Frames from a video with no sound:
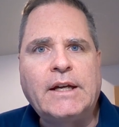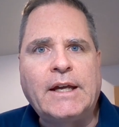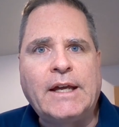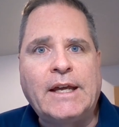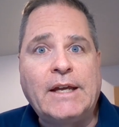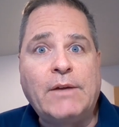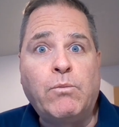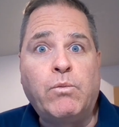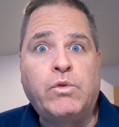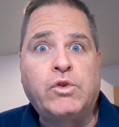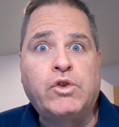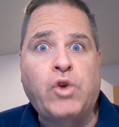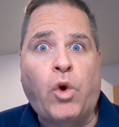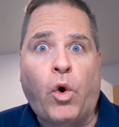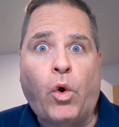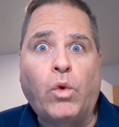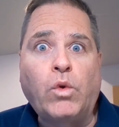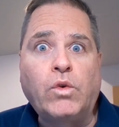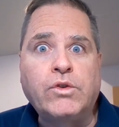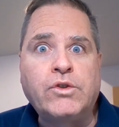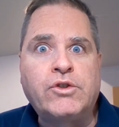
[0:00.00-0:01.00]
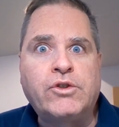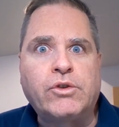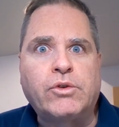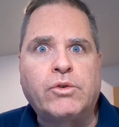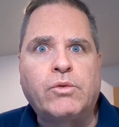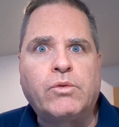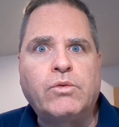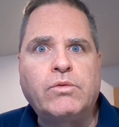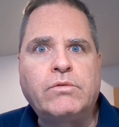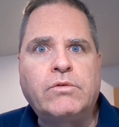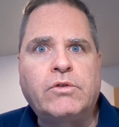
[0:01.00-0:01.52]
He told
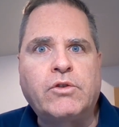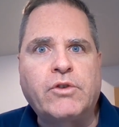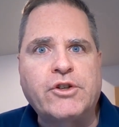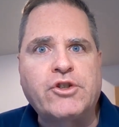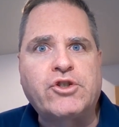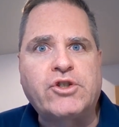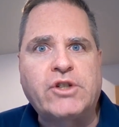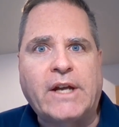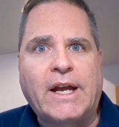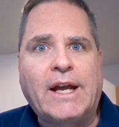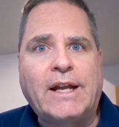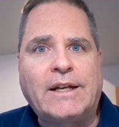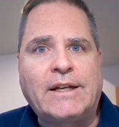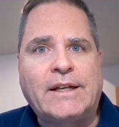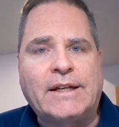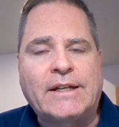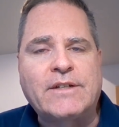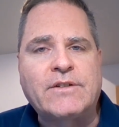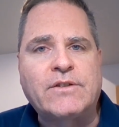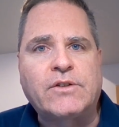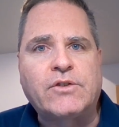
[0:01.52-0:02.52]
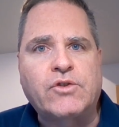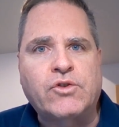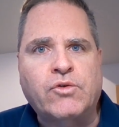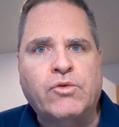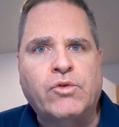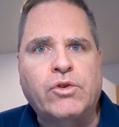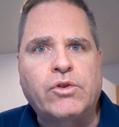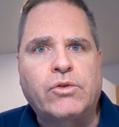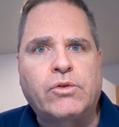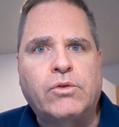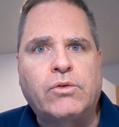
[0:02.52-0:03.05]
you Christianity isn't
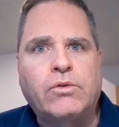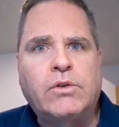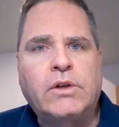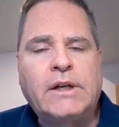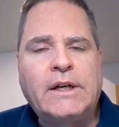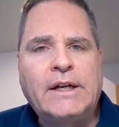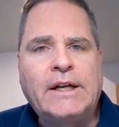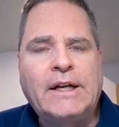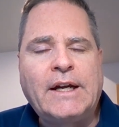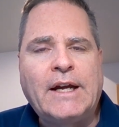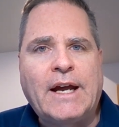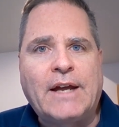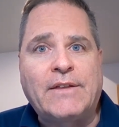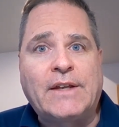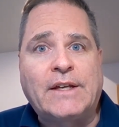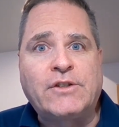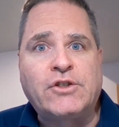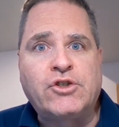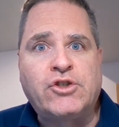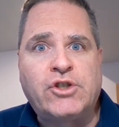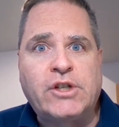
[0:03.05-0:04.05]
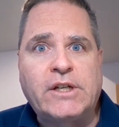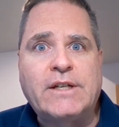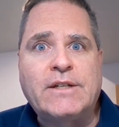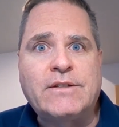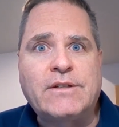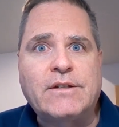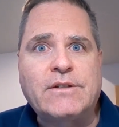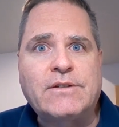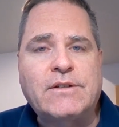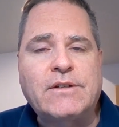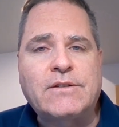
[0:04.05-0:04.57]
true and that
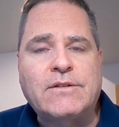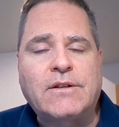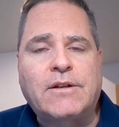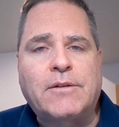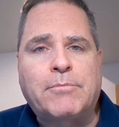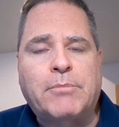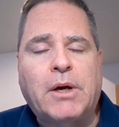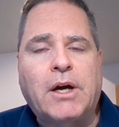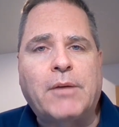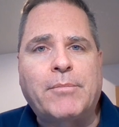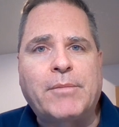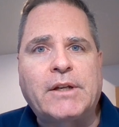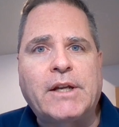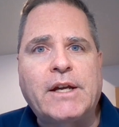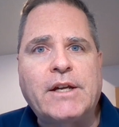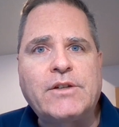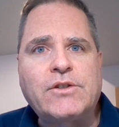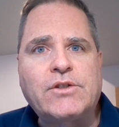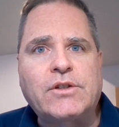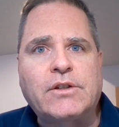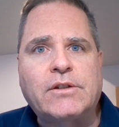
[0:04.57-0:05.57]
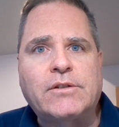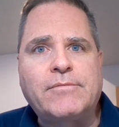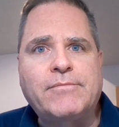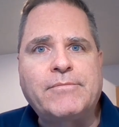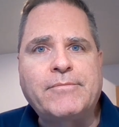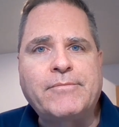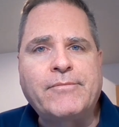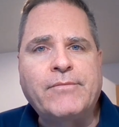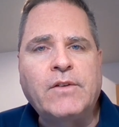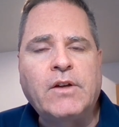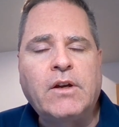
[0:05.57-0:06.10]
Jesus is an abomination.